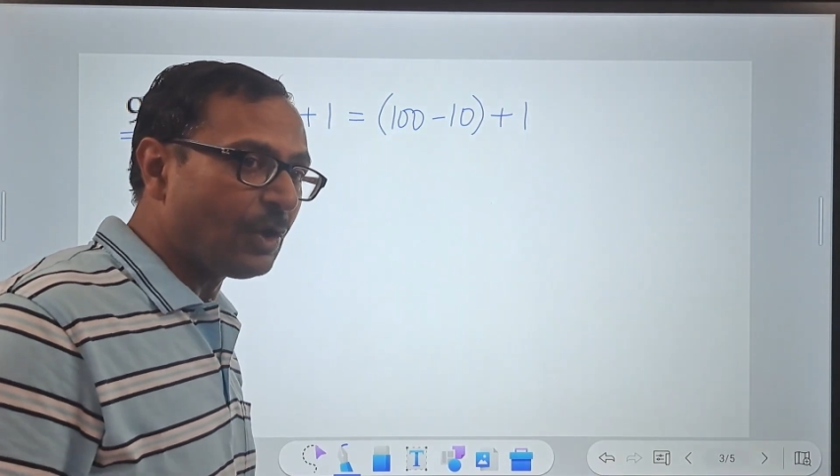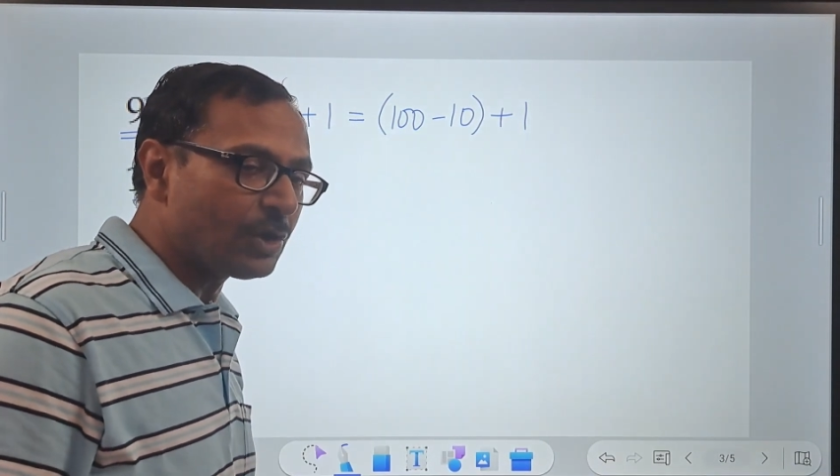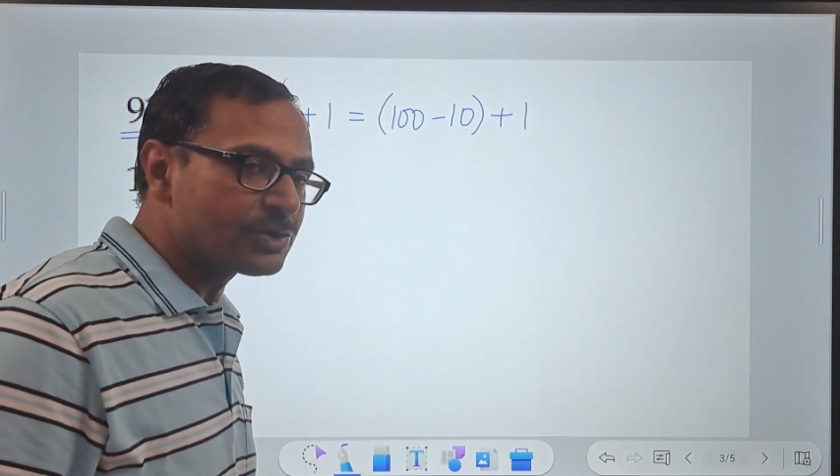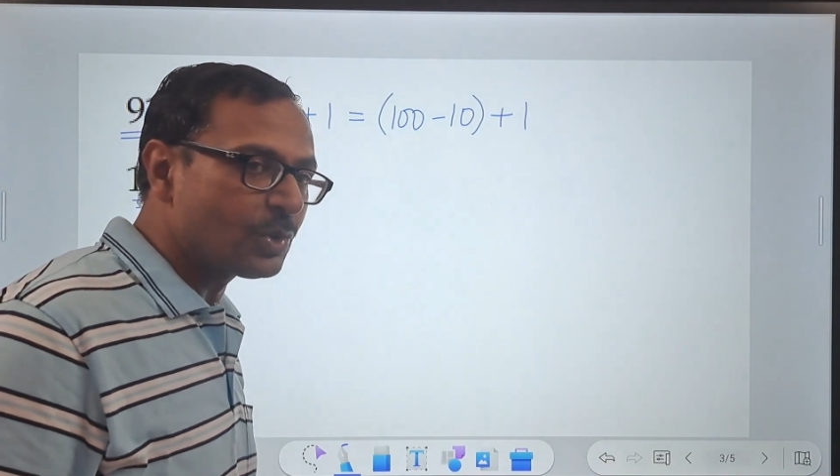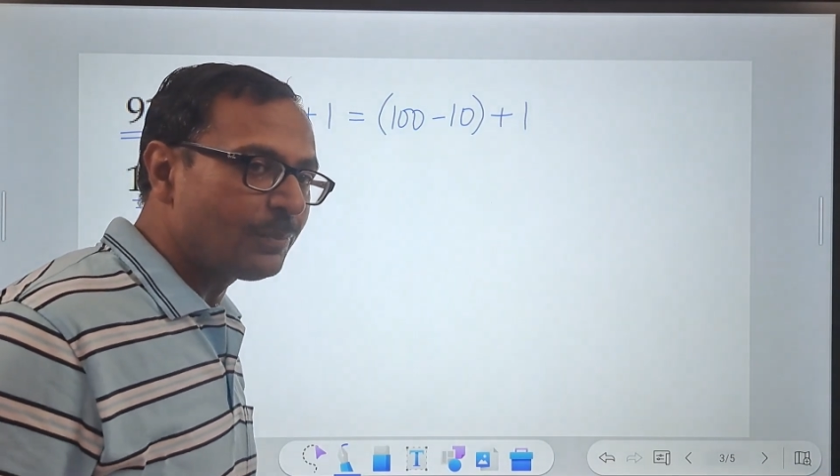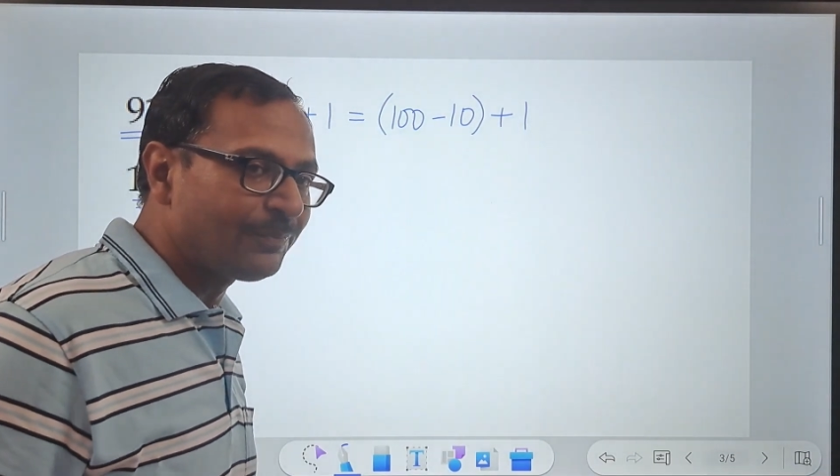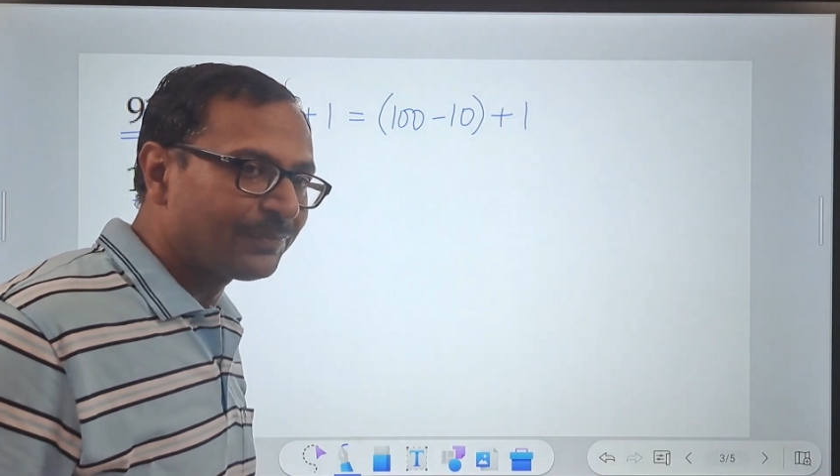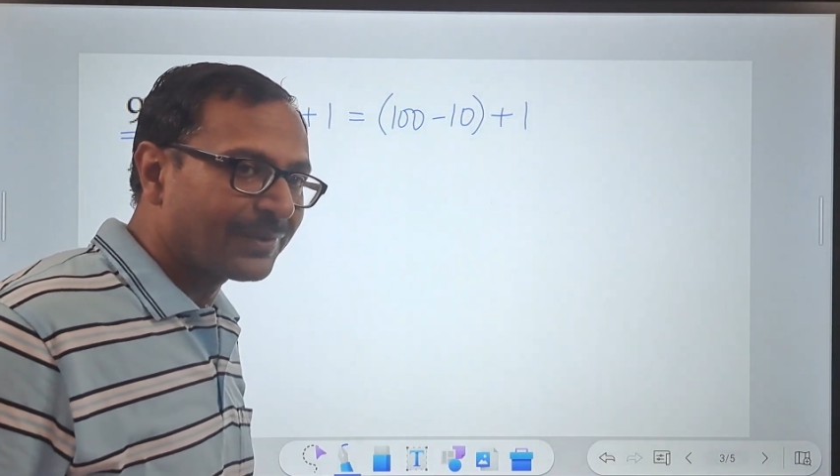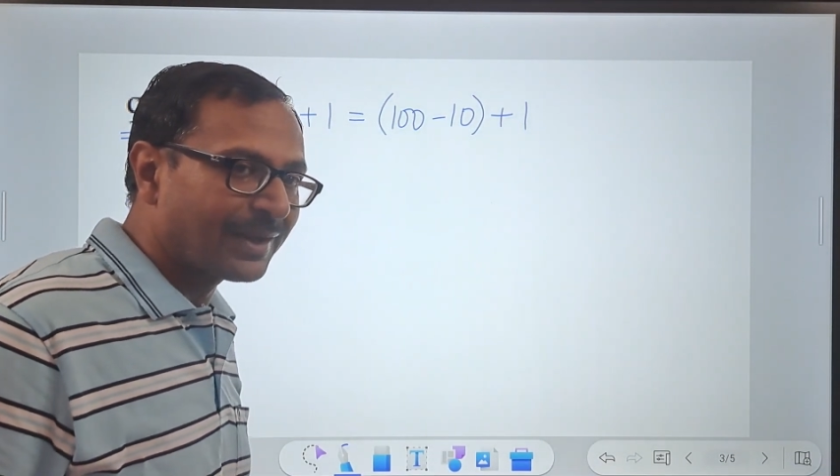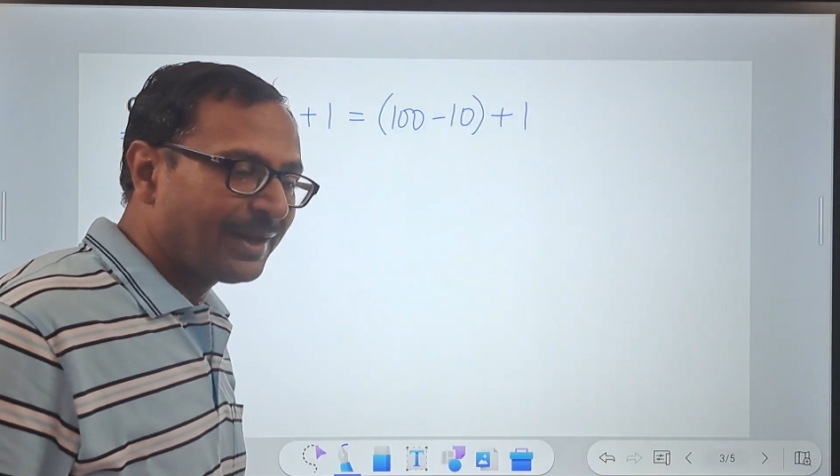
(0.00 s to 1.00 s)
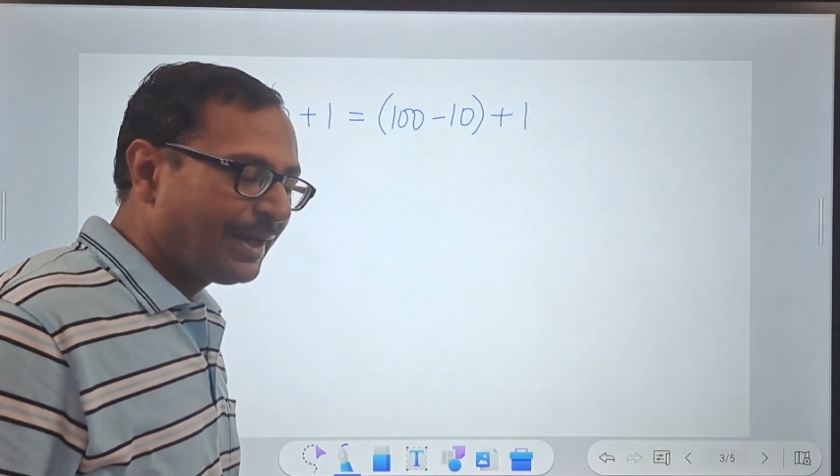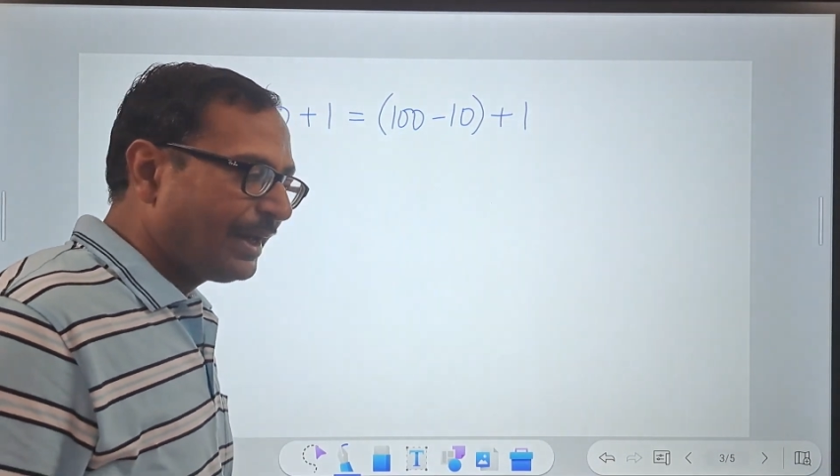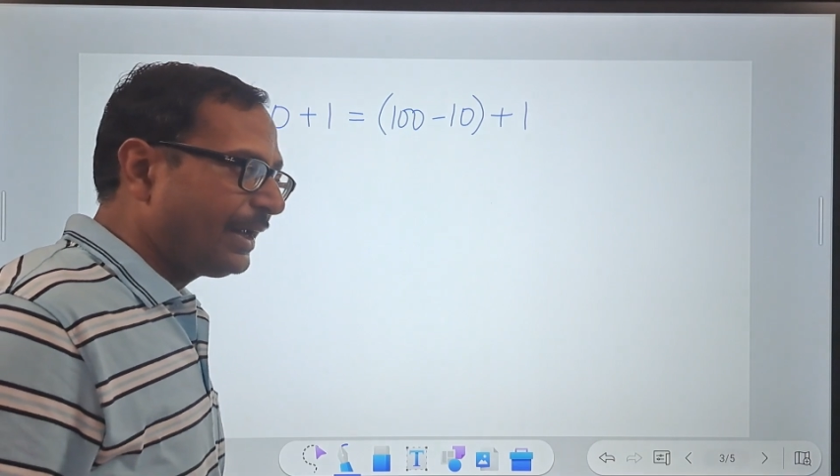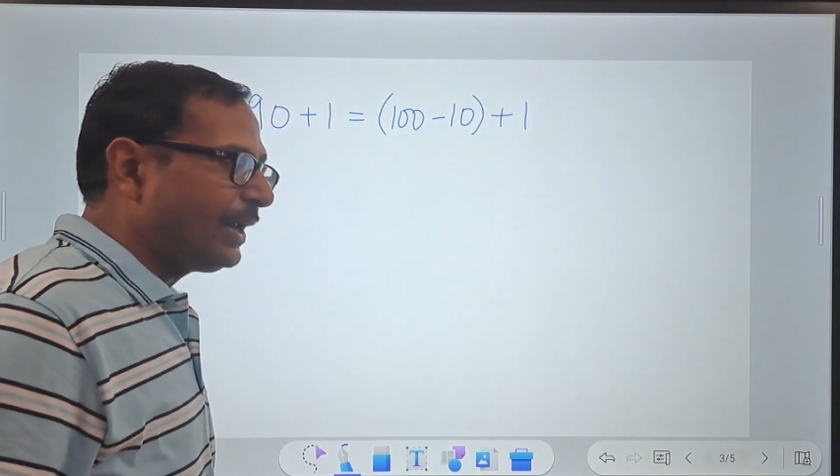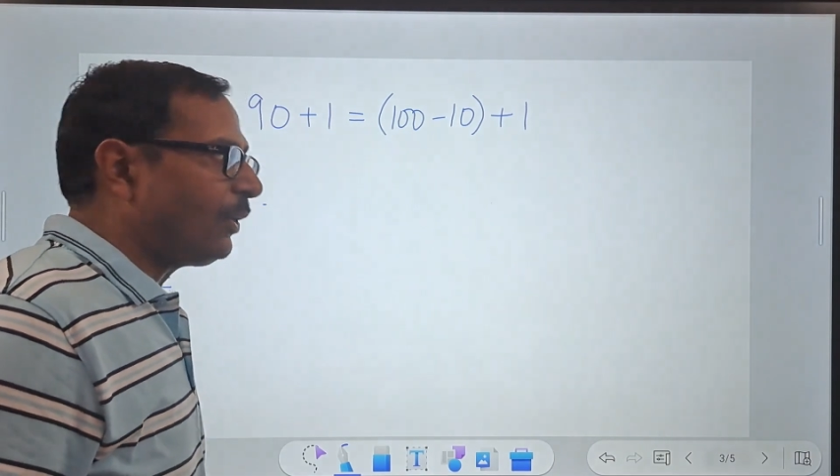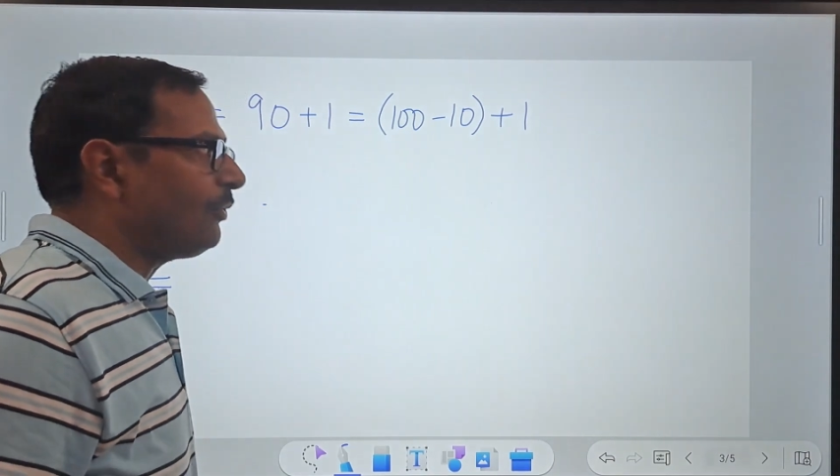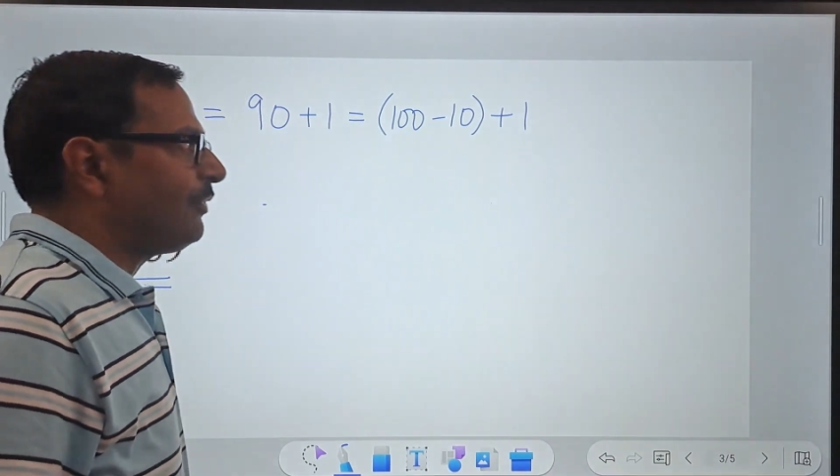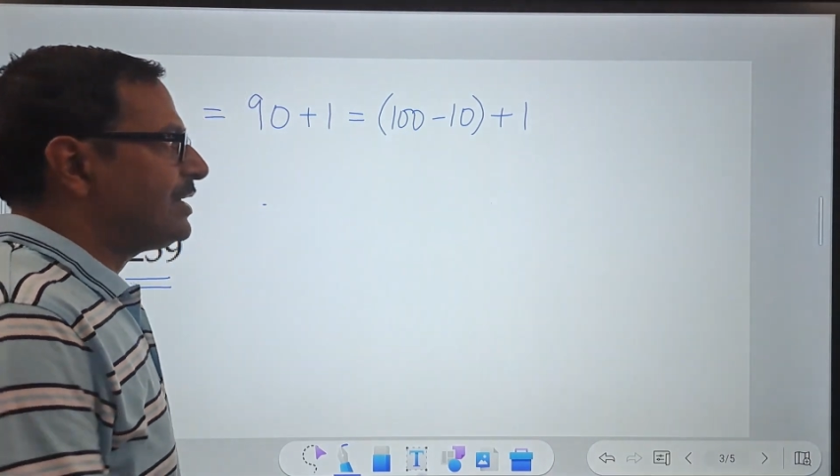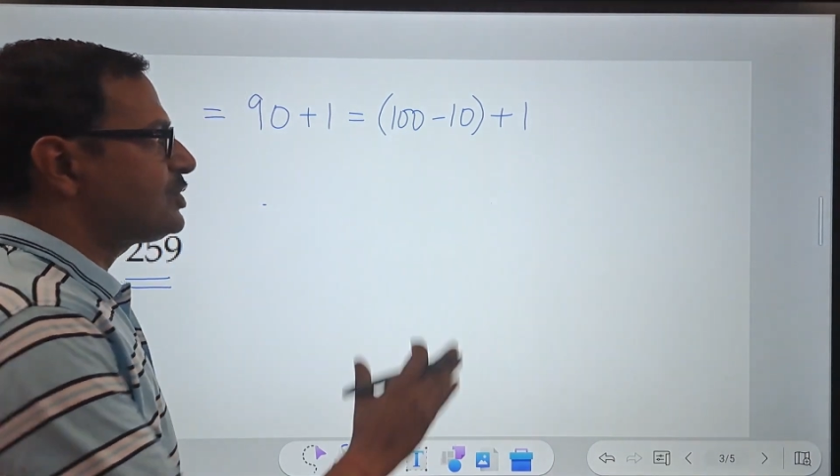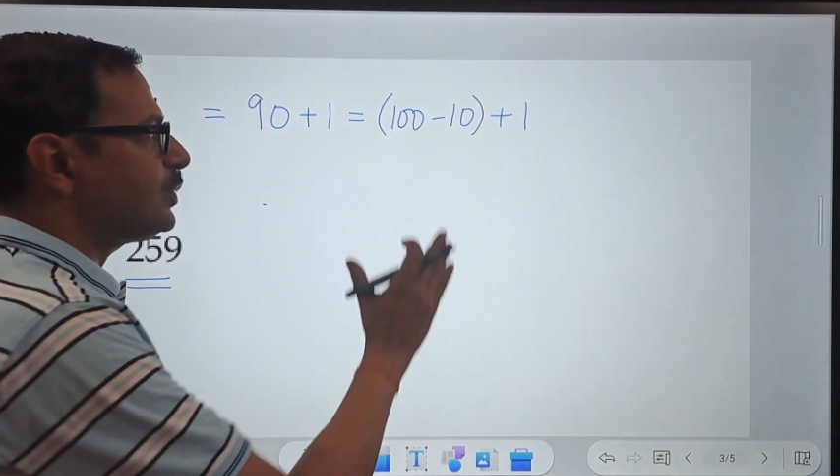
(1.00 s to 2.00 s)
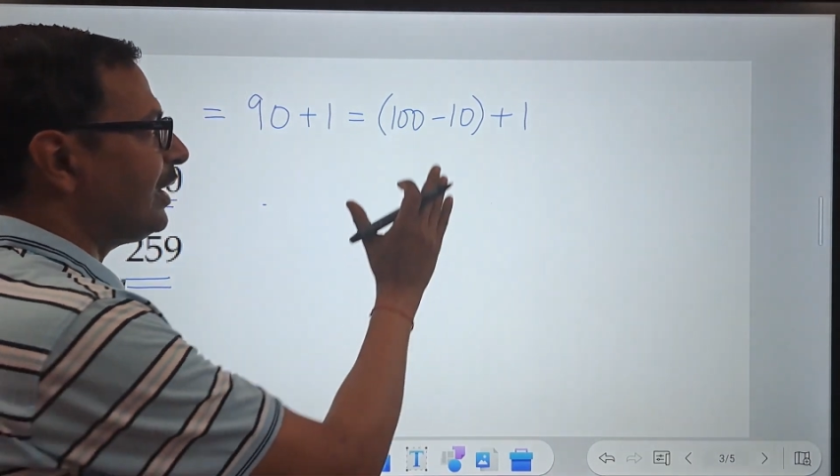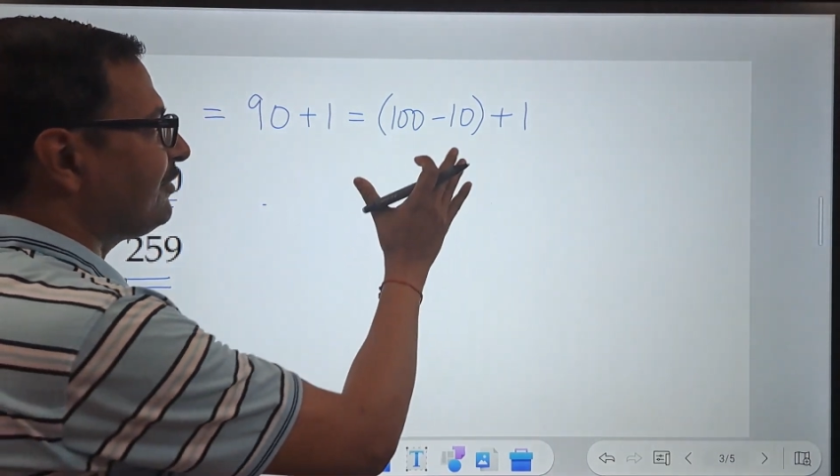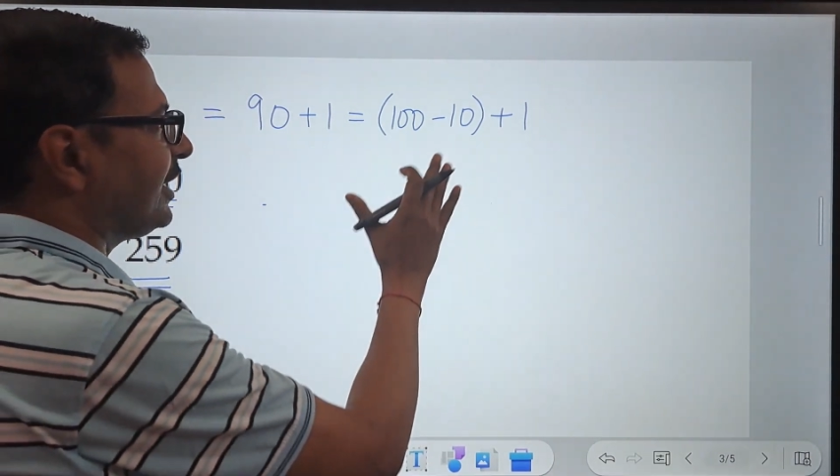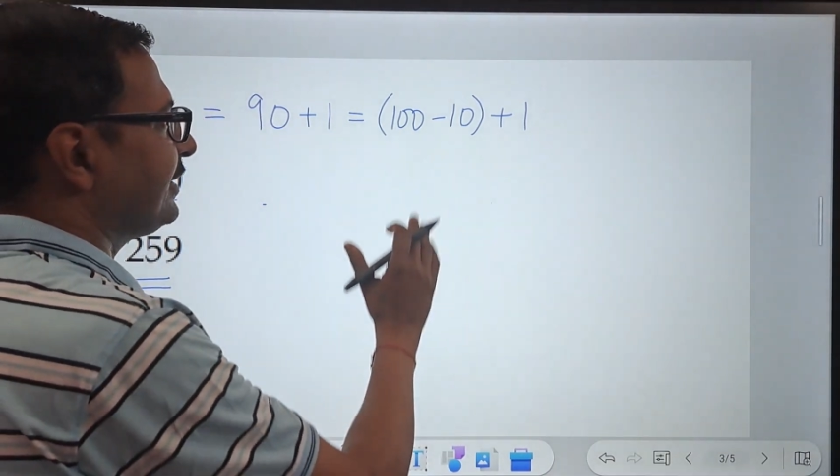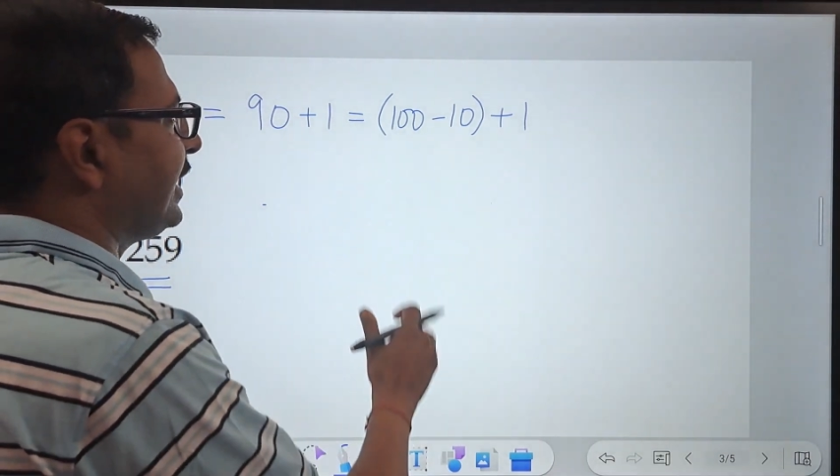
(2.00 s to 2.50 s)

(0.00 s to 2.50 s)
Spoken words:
also. Now, once you have done